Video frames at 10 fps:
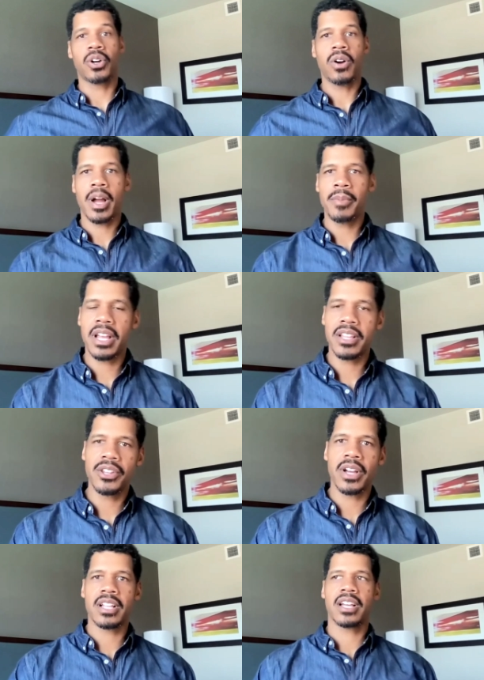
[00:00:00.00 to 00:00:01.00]
Sure. I mean, uh,
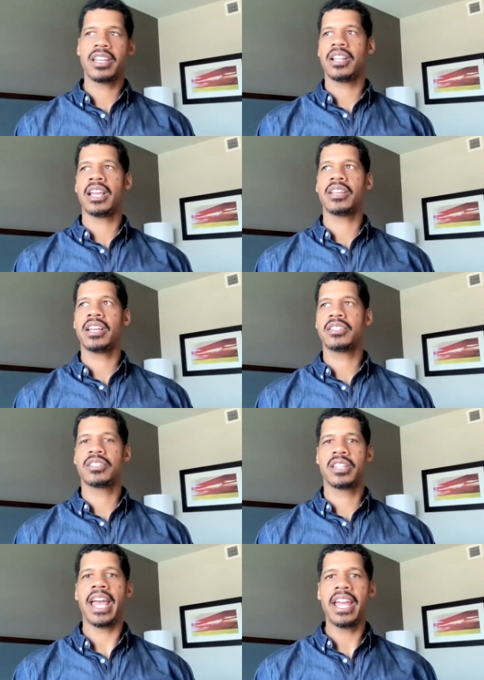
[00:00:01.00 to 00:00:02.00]
you know, again, like
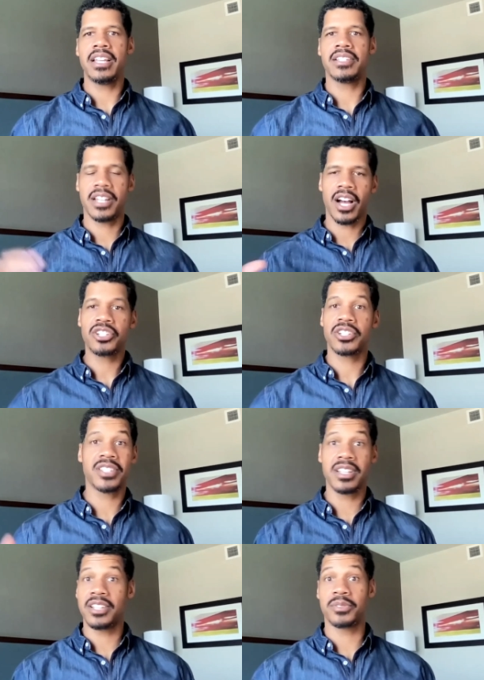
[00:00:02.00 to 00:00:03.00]
it's the '80s. It
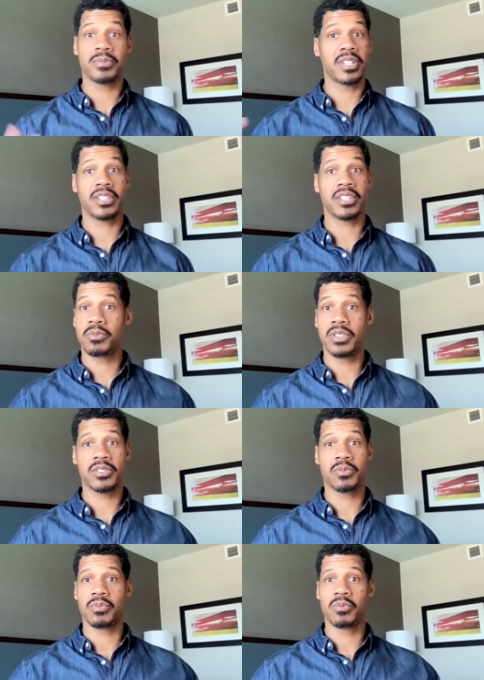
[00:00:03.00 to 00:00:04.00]
ushers in this this
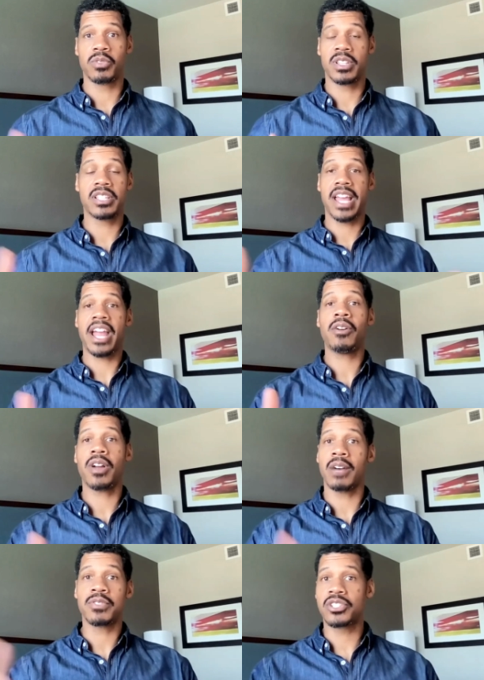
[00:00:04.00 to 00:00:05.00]
this this
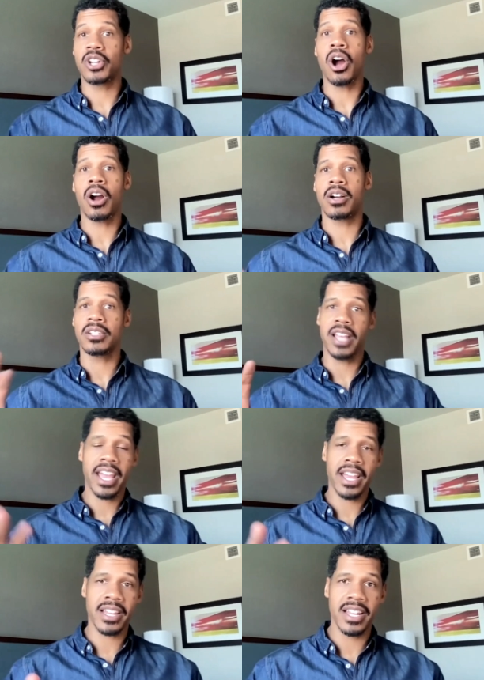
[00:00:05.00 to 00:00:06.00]
era of stars,
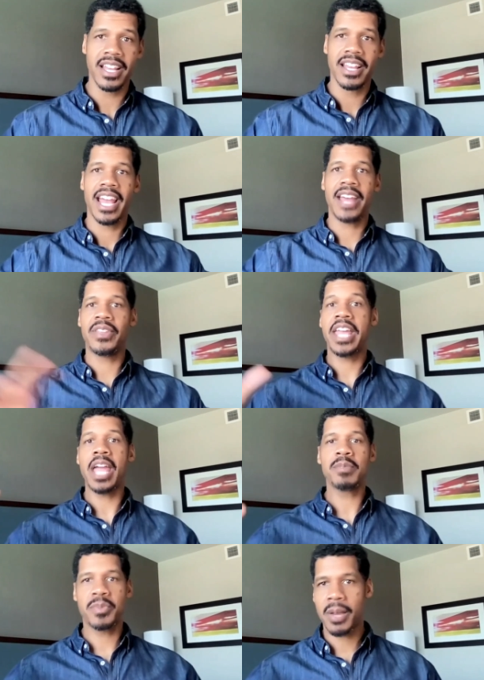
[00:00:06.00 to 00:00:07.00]
and and the
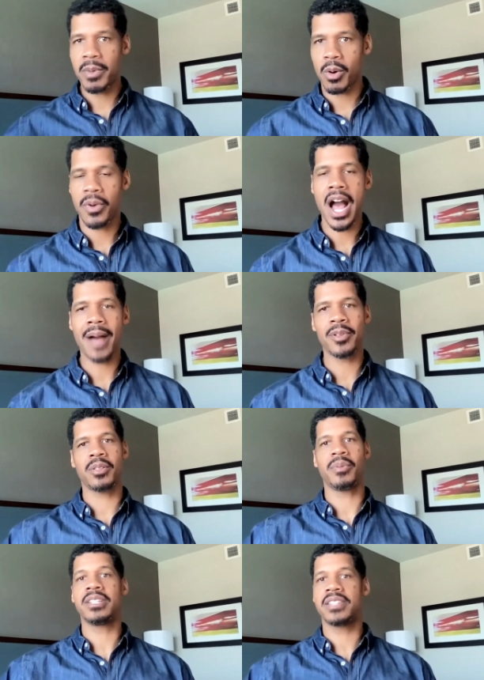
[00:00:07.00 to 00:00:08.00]
game is becoming more
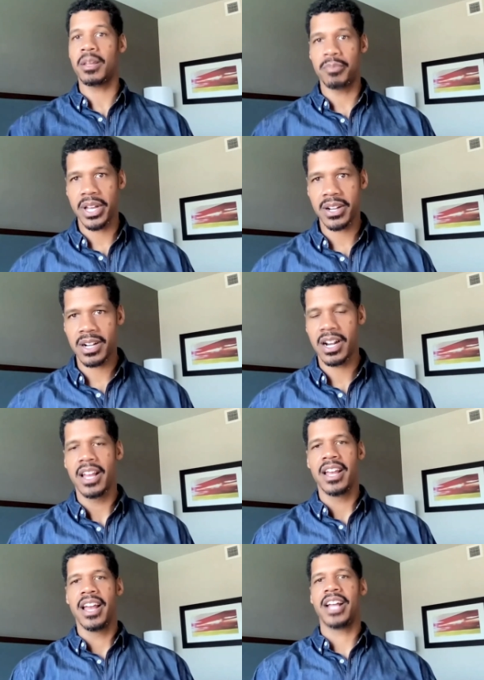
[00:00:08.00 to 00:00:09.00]
popular. The money's getting
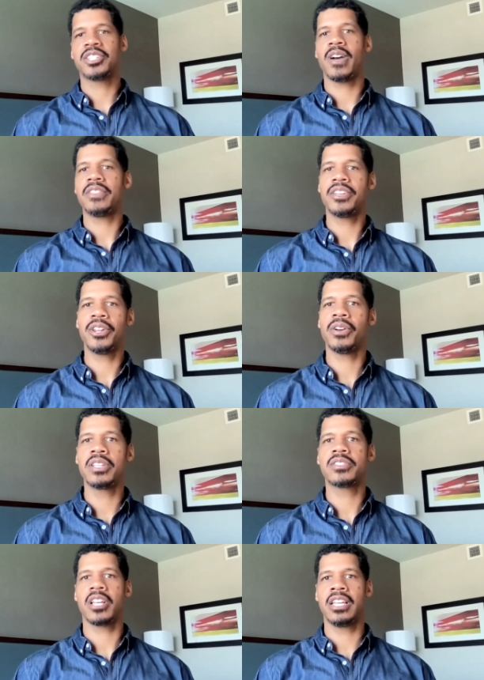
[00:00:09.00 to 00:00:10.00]
bigger, and so I think you know
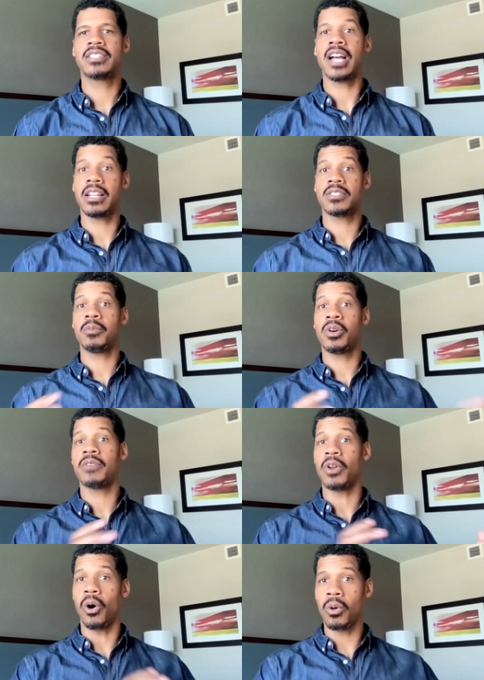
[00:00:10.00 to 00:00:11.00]
he's he's kind of
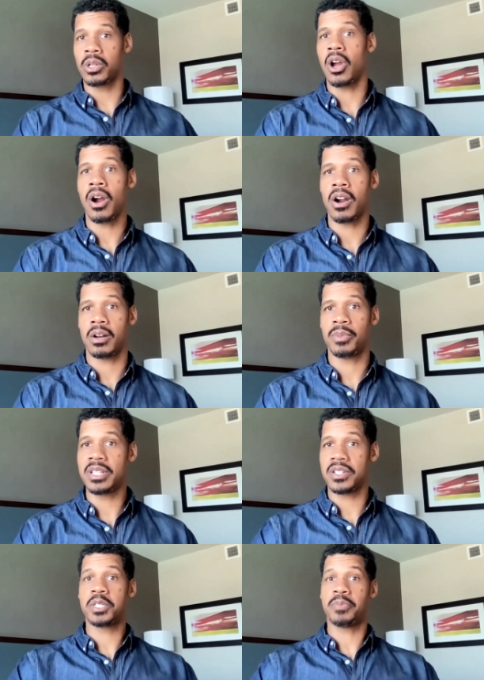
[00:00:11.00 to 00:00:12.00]
somewhat of the old guard,
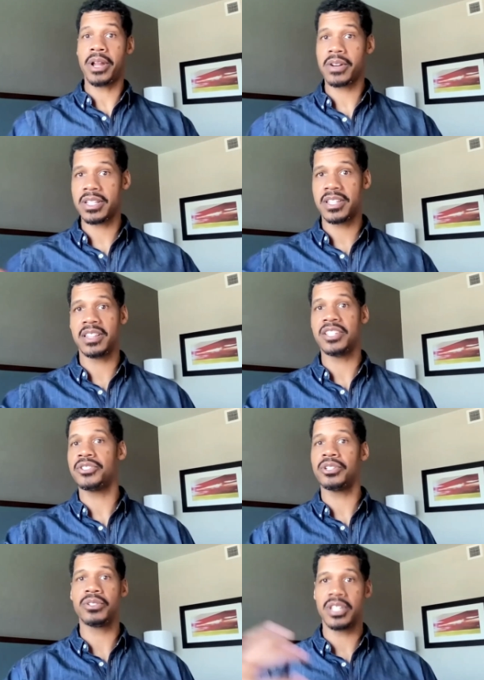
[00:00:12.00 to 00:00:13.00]
but he's experiencing
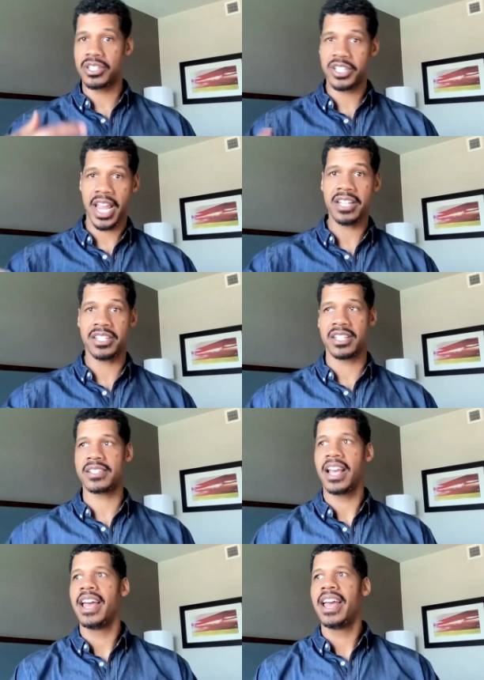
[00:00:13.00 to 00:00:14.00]
these new these
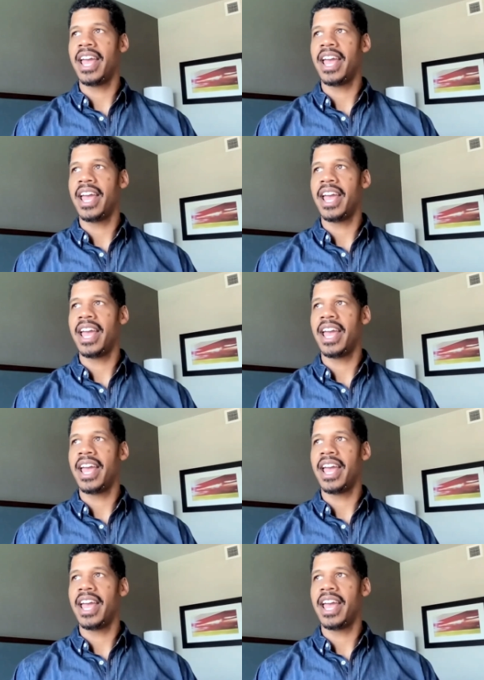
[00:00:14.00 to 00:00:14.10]
changes